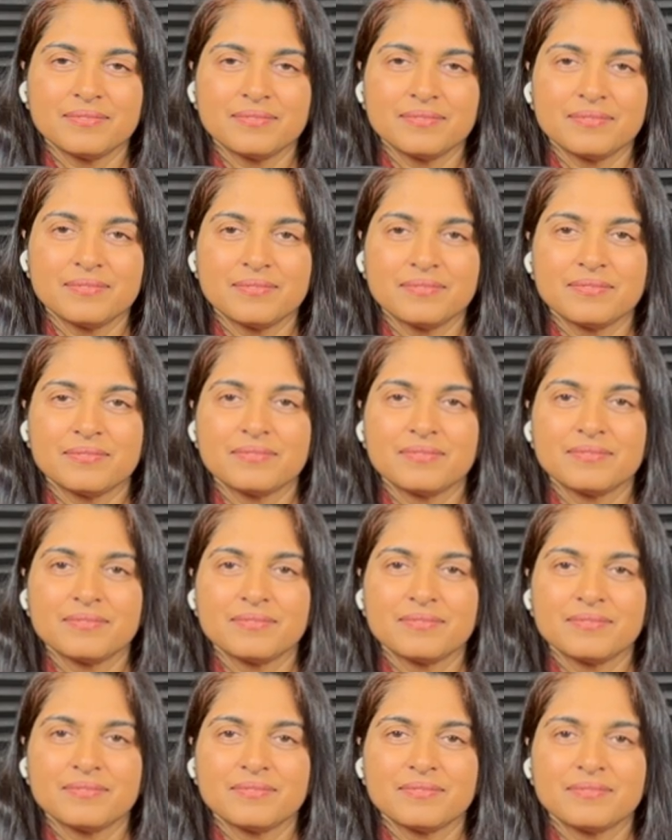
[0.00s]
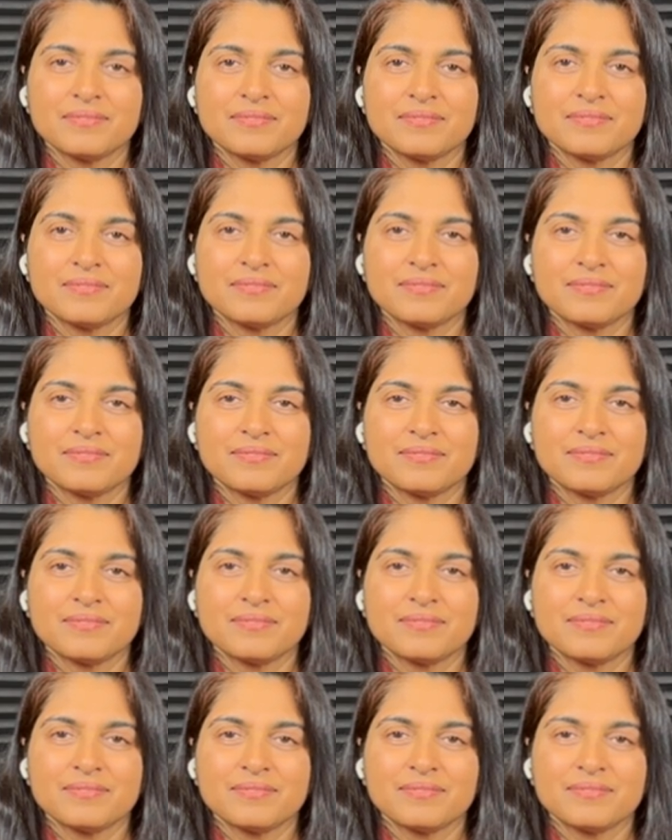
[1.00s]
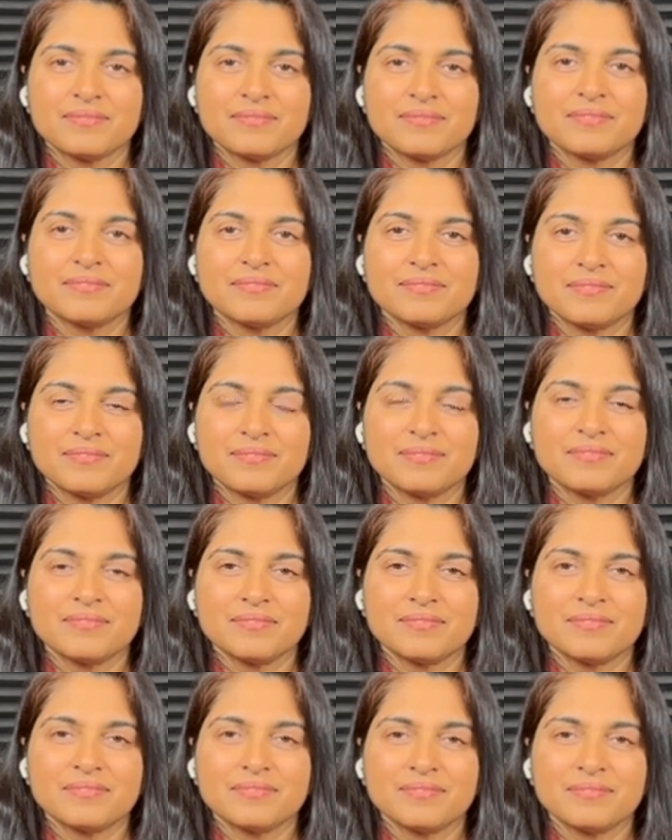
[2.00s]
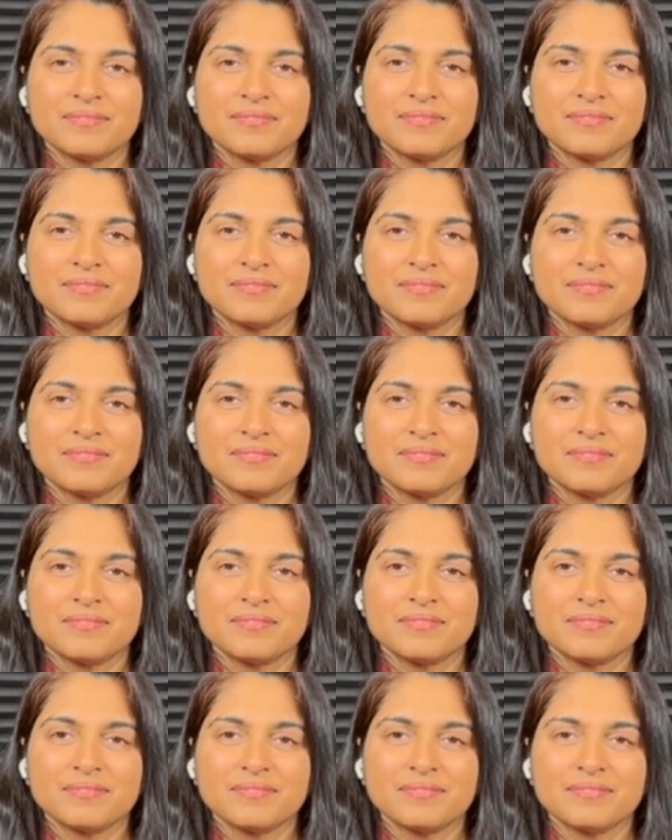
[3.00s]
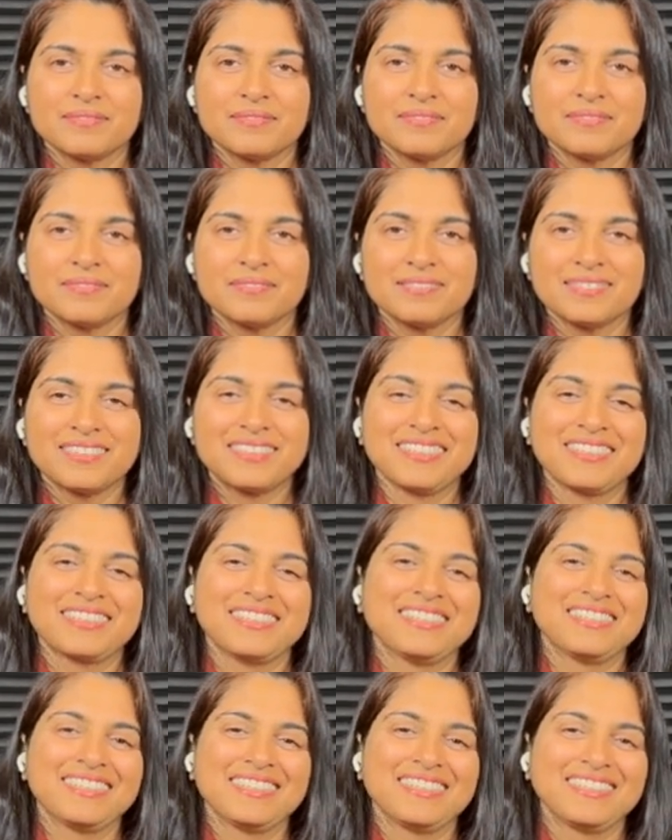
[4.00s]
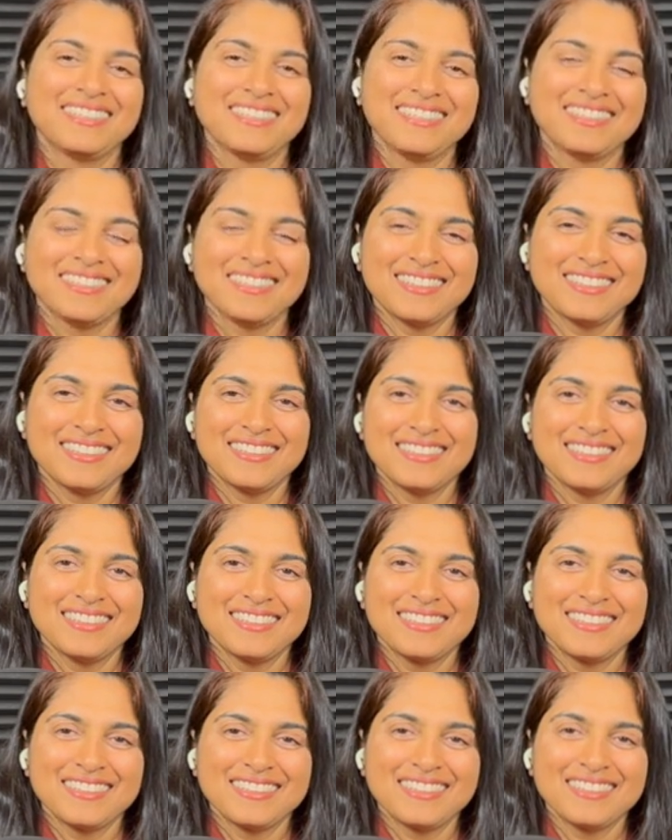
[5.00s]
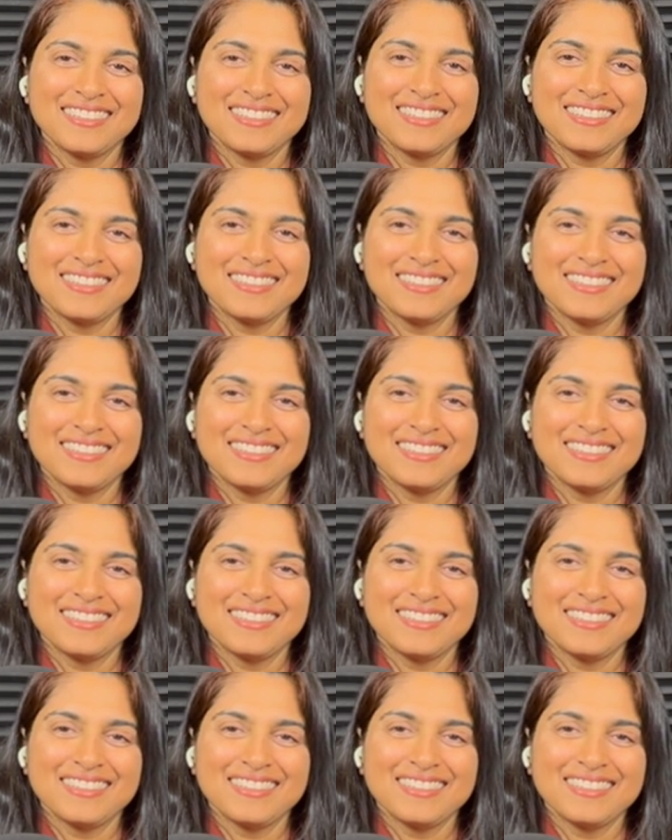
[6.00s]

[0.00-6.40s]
(not speaking)